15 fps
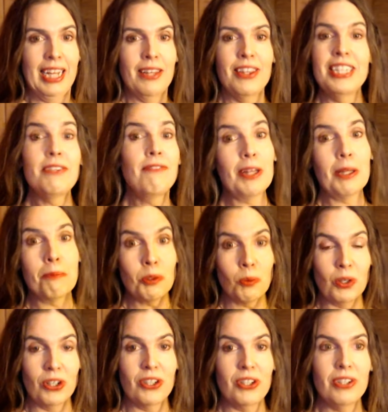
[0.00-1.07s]
the developed
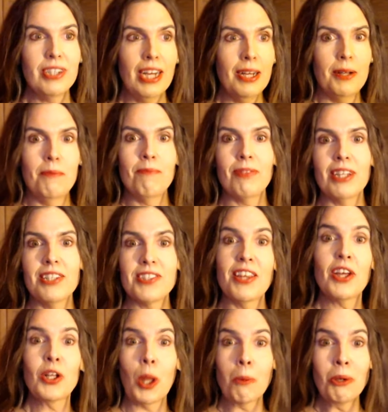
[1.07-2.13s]
world, um, let's say the
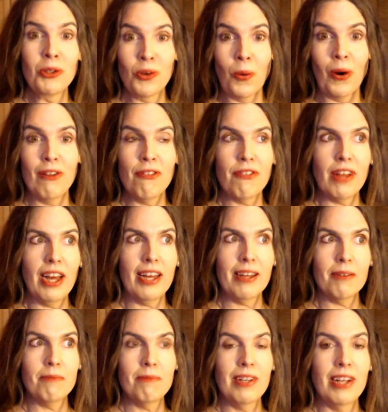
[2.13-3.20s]
global North,
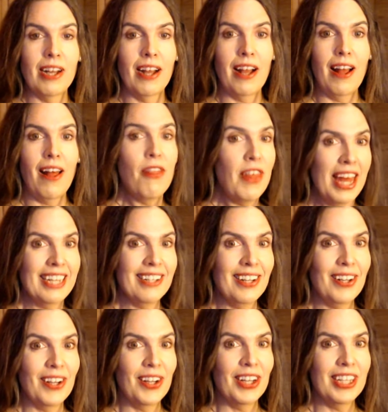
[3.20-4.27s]
um,
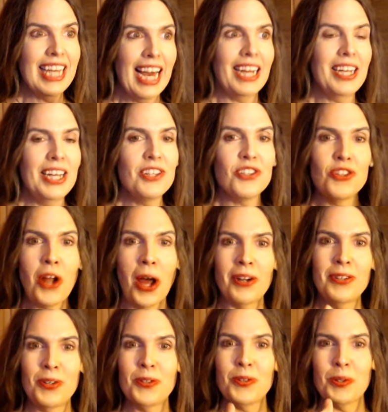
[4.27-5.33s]
then yeah, it's not a
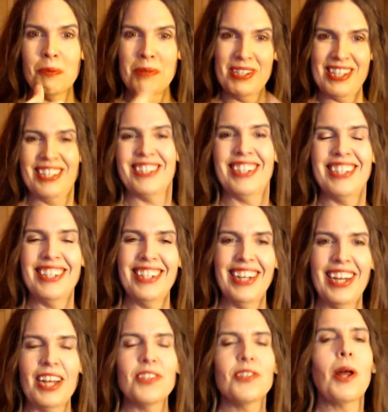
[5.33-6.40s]
neutral position.
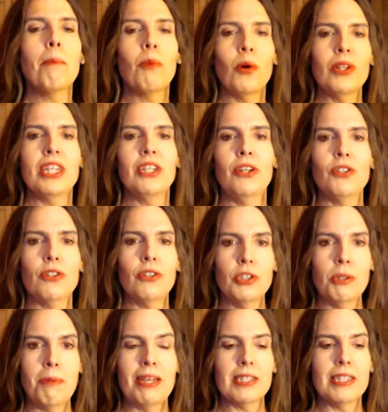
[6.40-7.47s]
It's not morally neutral
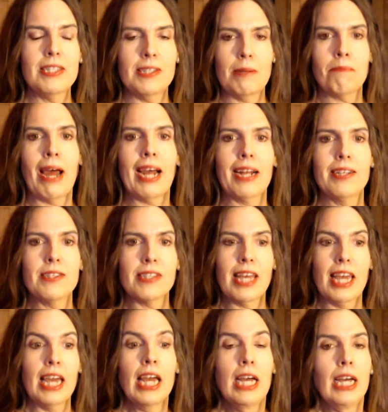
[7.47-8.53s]
to basically sit back and
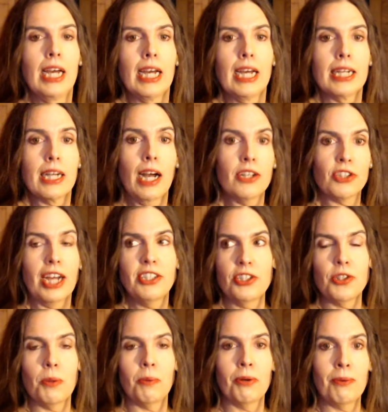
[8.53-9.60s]
say, gosh, I
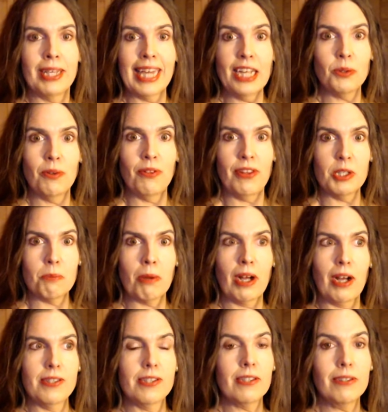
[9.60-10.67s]
just don't want to engage with this
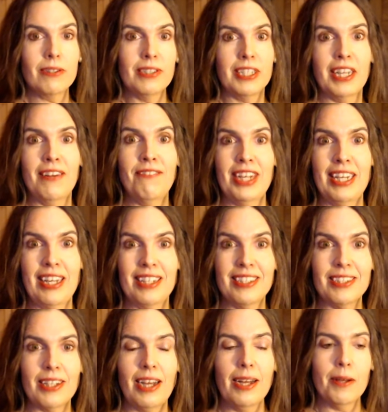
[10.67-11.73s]
because it's a little inconvenient.
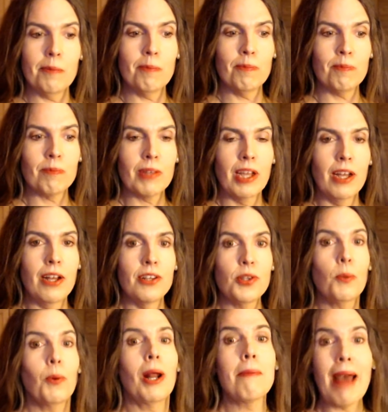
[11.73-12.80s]
Um, so,
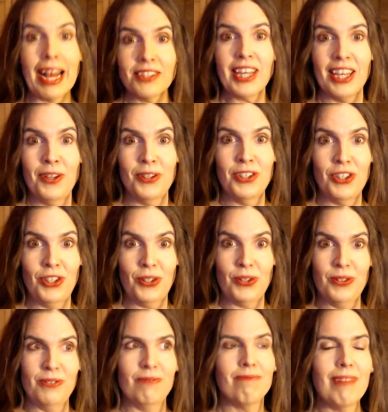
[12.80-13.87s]
what I'm asking you to
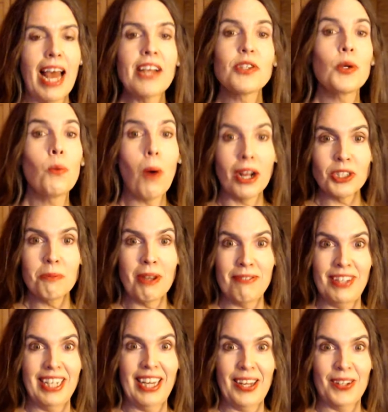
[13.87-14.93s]
do as you watch my
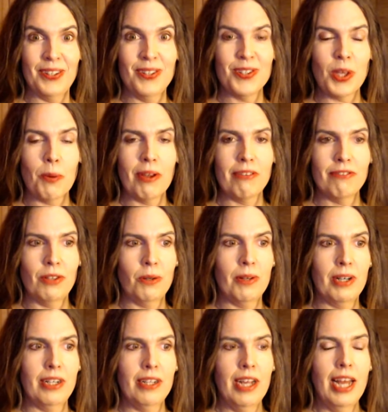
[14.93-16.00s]
videos going
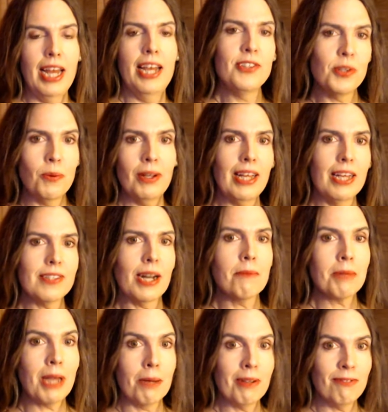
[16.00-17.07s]
forward is to realize that I'm
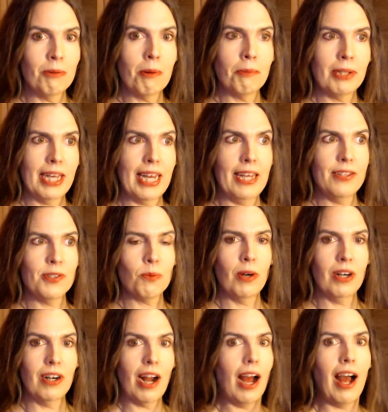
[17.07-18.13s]
coming from a place
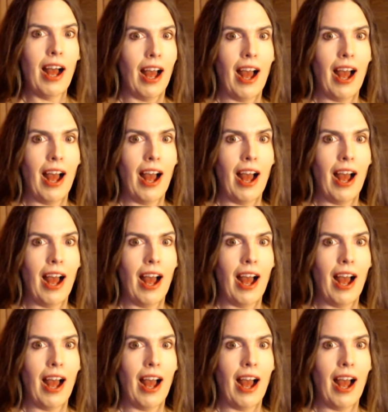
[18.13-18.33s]
where